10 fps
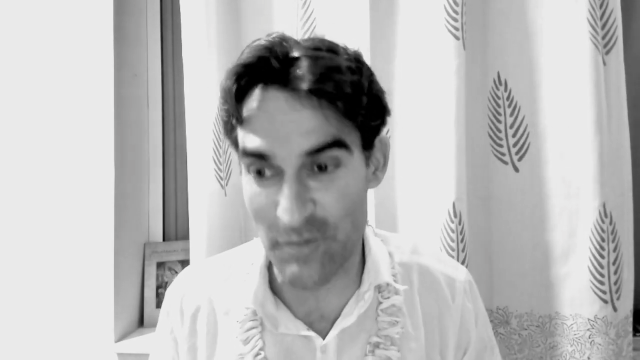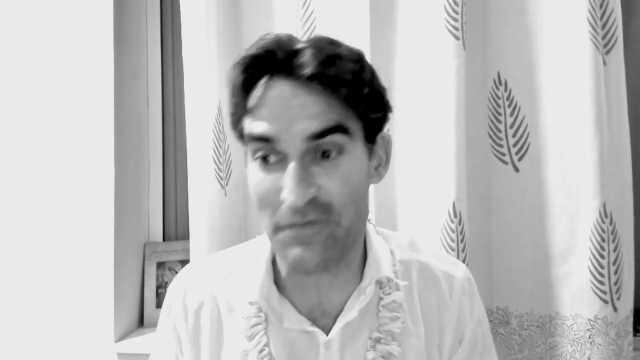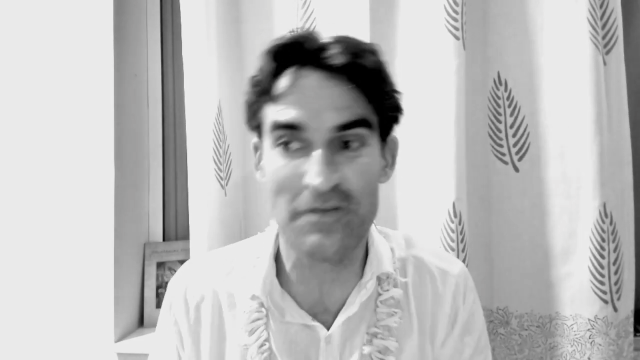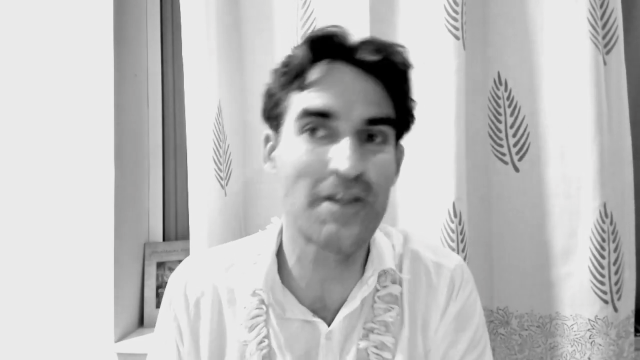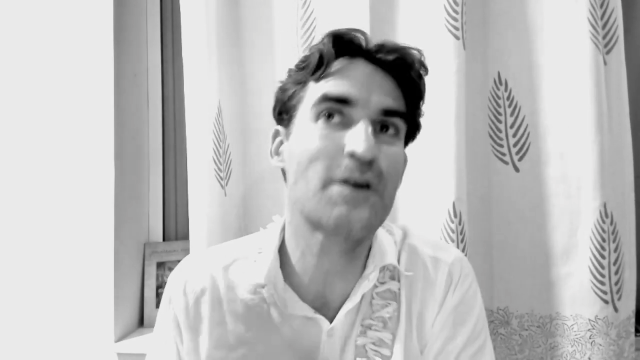We've
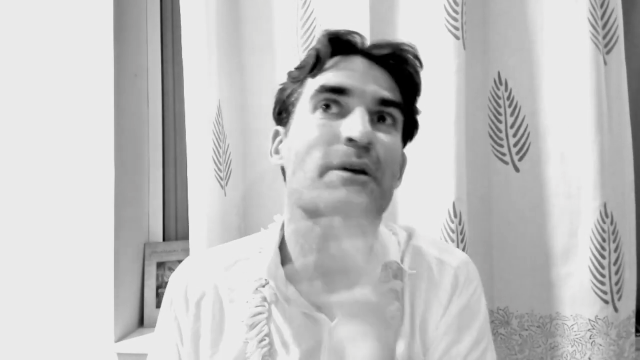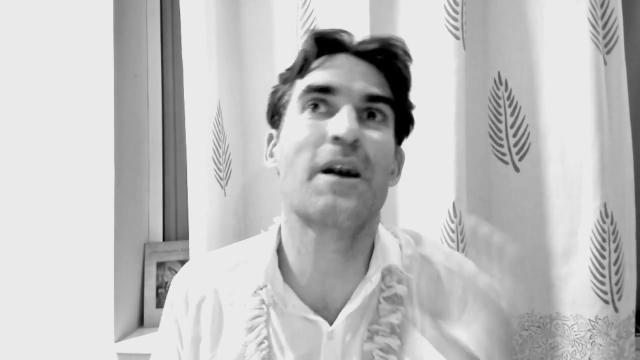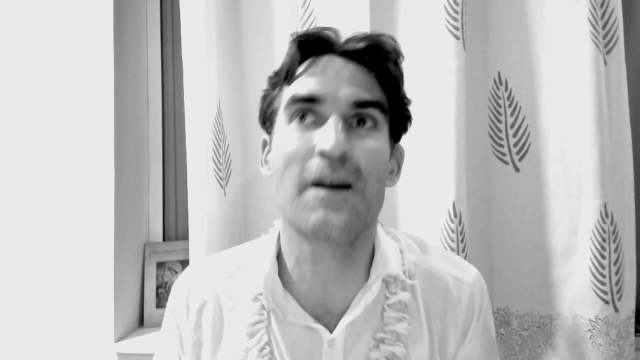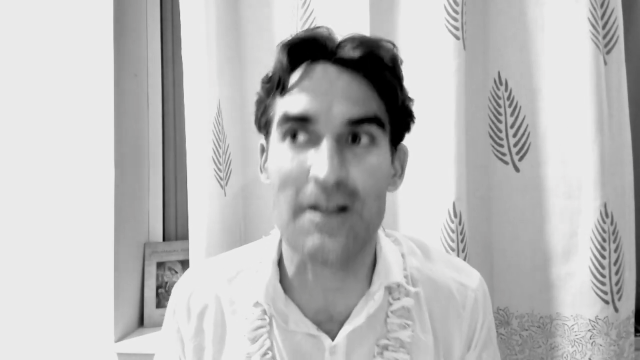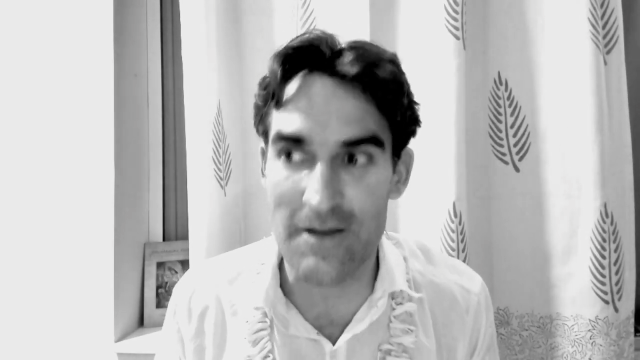
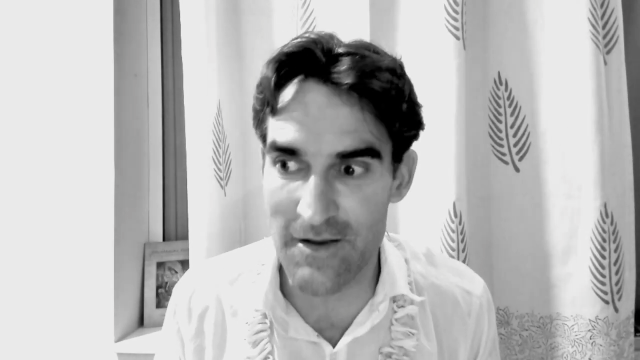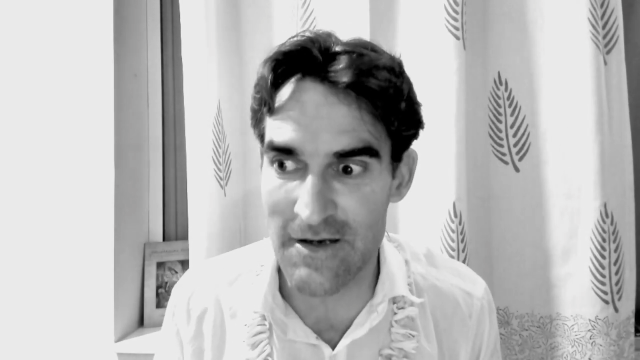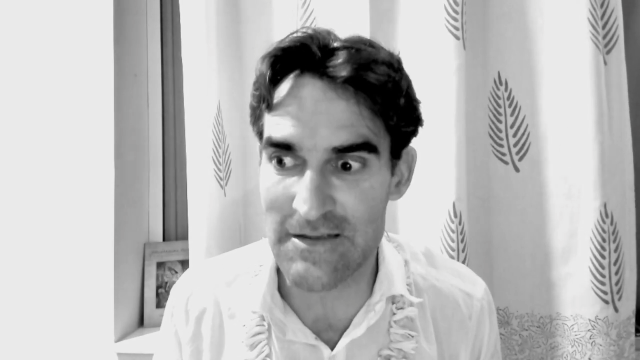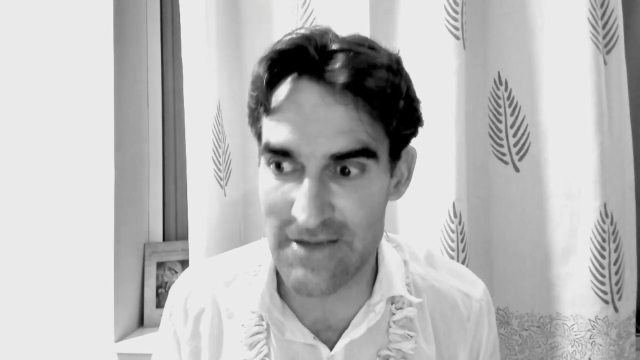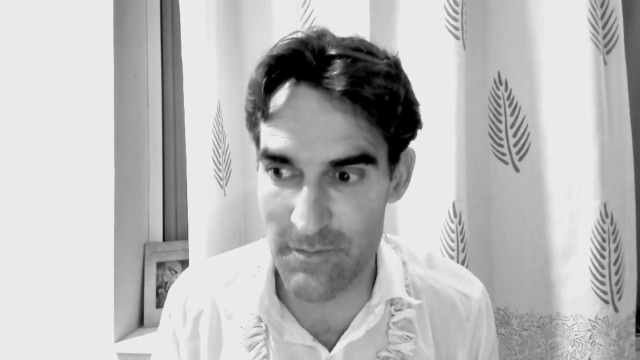theoretically
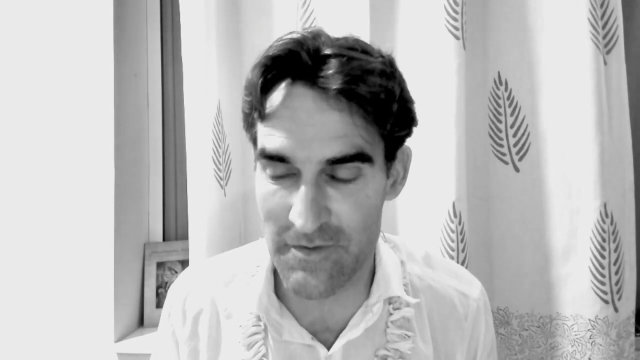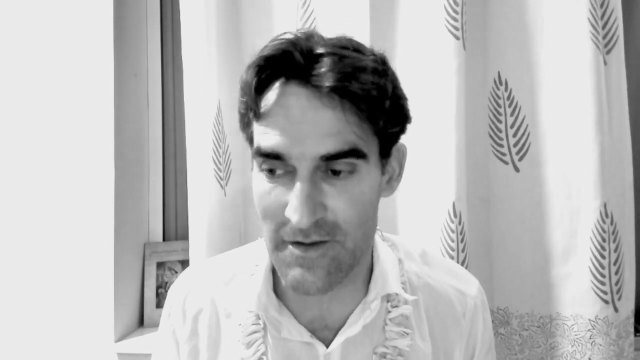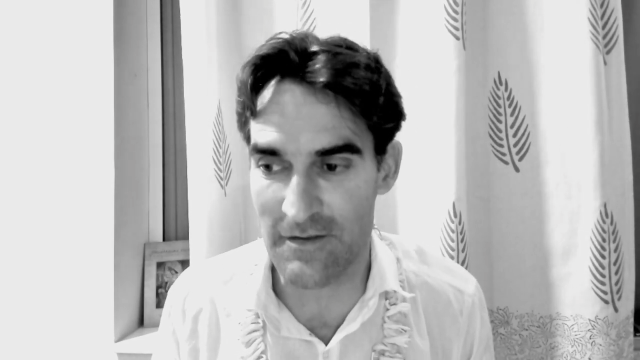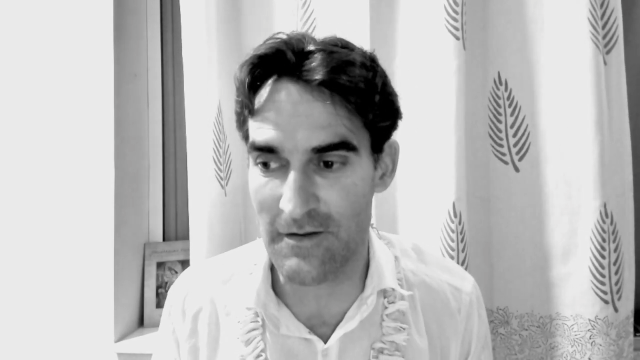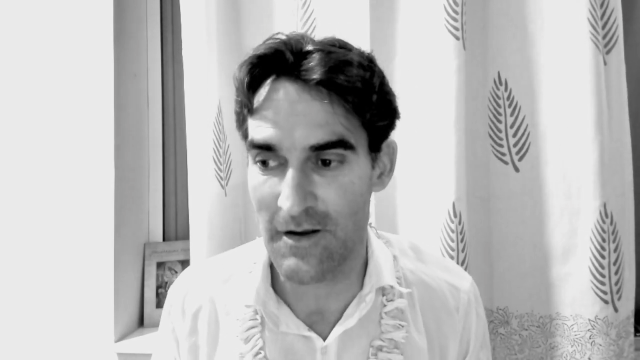accepted